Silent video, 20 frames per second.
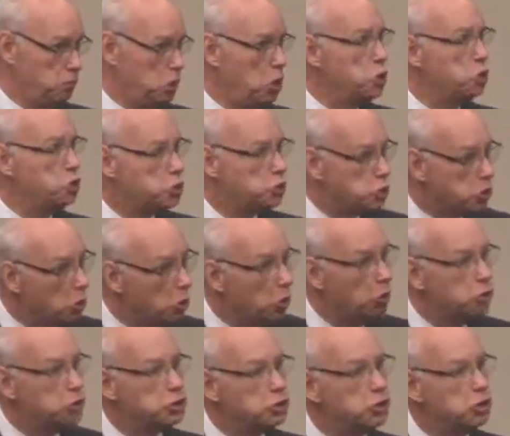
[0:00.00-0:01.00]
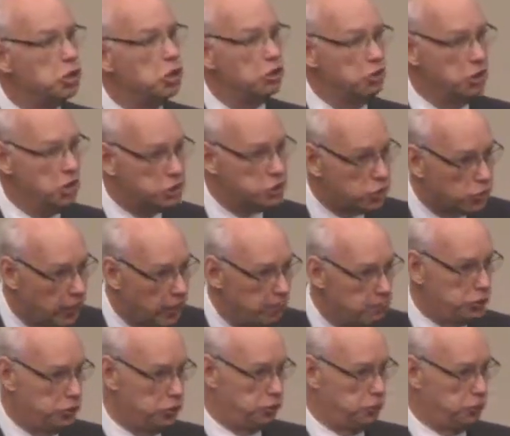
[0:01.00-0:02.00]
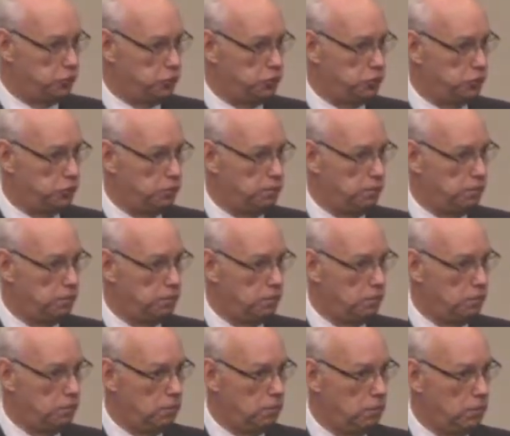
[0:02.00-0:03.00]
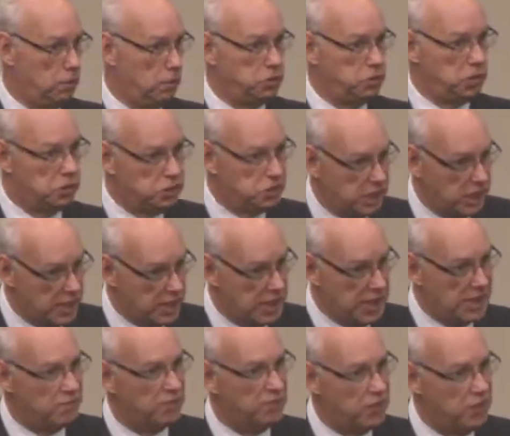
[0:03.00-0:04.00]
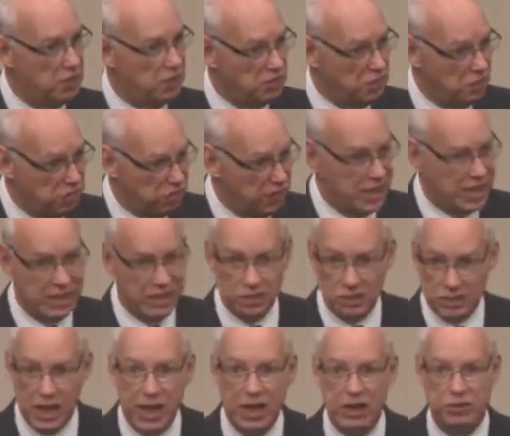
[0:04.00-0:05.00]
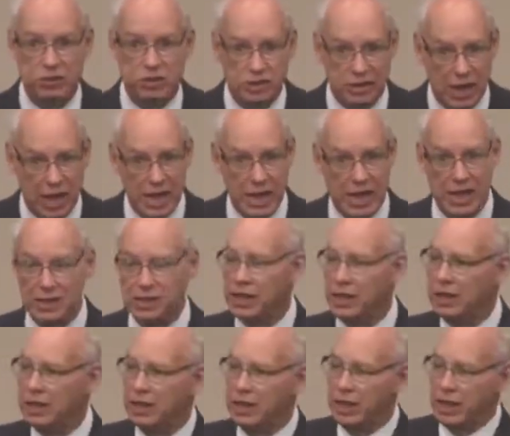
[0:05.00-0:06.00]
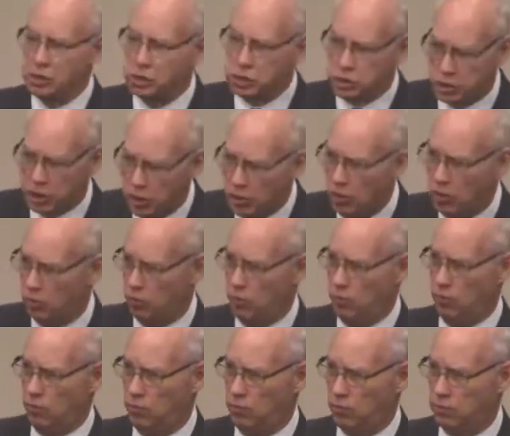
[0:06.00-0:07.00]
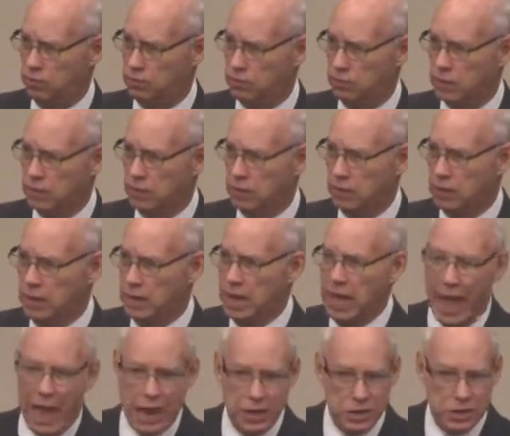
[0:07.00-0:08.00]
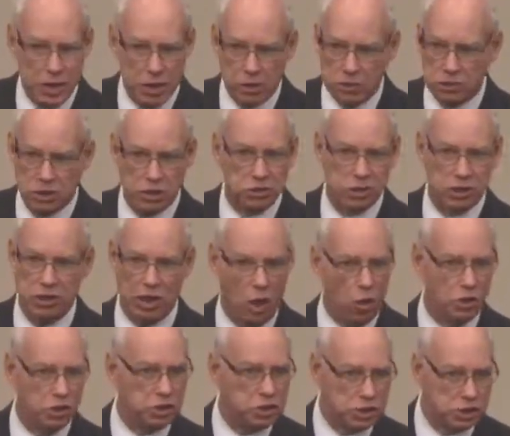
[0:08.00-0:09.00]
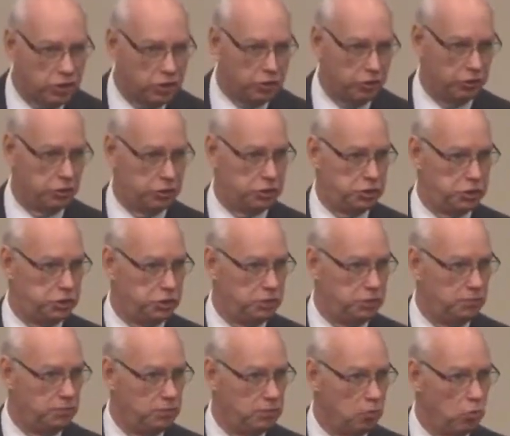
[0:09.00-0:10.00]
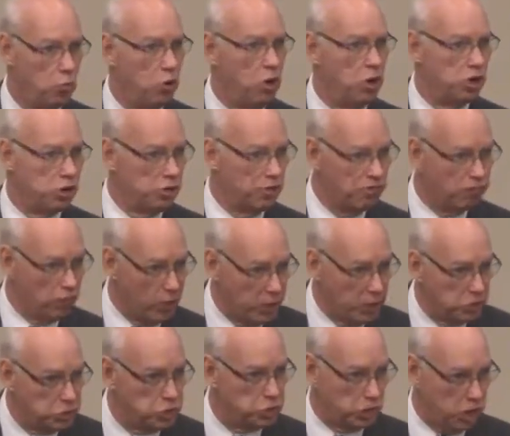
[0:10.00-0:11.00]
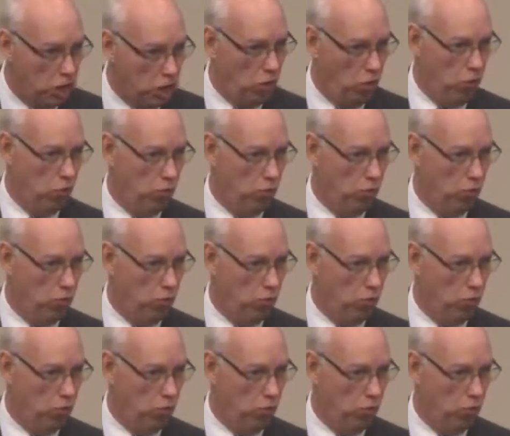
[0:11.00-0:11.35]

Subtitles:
Search the Scriptures to see if the things they are saying is so. And don't just go to church where your friends go.